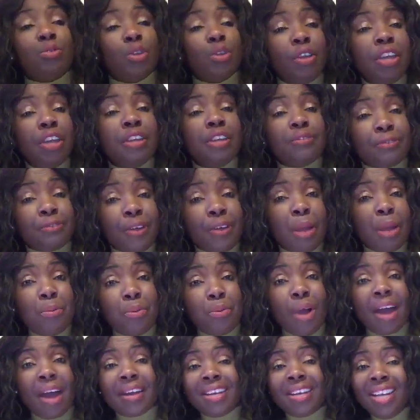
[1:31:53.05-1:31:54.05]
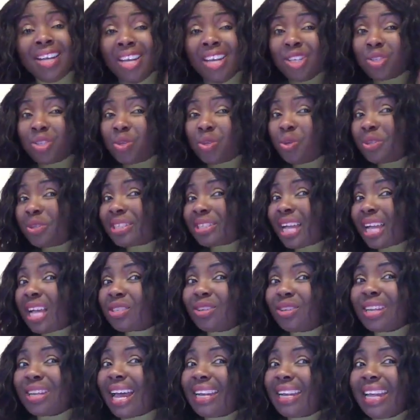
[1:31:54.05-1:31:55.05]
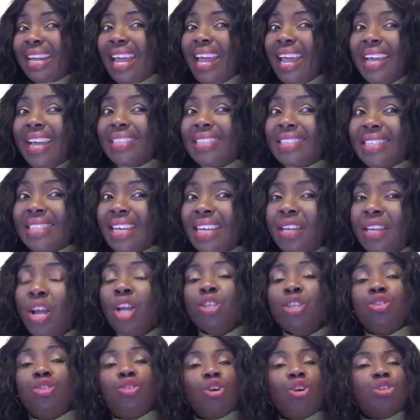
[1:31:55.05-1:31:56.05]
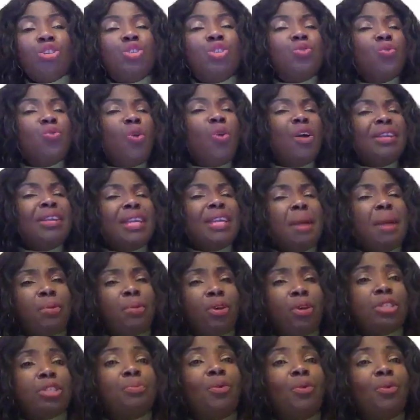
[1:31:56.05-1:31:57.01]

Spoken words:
in February 2018, just 1 year plus.